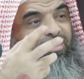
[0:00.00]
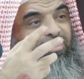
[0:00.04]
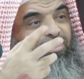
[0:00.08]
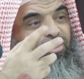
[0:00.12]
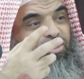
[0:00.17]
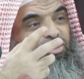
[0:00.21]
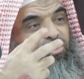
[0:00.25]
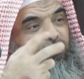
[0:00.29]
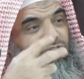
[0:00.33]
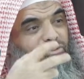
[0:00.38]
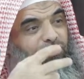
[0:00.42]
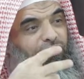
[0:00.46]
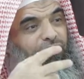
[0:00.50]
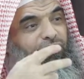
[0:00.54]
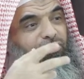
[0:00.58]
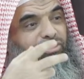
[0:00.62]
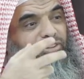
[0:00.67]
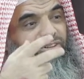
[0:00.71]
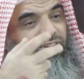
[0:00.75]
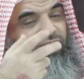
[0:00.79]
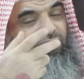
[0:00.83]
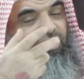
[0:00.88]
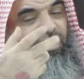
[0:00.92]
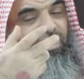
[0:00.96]
the
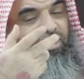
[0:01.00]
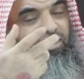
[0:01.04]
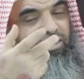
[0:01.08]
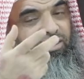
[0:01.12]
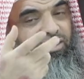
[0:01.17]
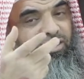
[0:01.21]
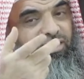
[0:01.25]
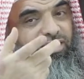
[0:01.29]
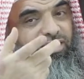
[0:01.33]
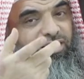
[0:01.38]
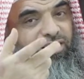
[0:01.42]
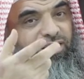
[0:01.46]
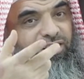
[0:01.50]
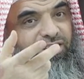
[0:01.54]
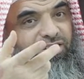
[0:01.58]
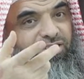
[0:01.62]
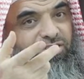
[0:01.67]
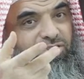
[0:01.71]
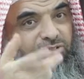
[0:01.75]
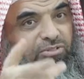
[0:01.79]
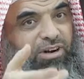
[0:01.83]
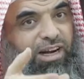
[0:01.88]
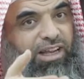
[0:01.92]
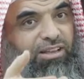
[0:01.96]
struggle and the
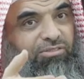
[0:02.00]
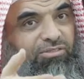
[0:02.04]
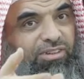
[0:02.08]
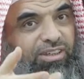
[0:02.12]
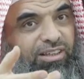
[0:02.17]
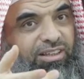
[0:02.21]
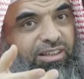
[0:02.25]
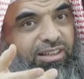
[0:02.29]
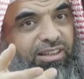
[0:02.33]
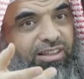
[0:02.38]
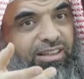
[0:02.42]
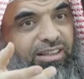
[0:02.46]
striving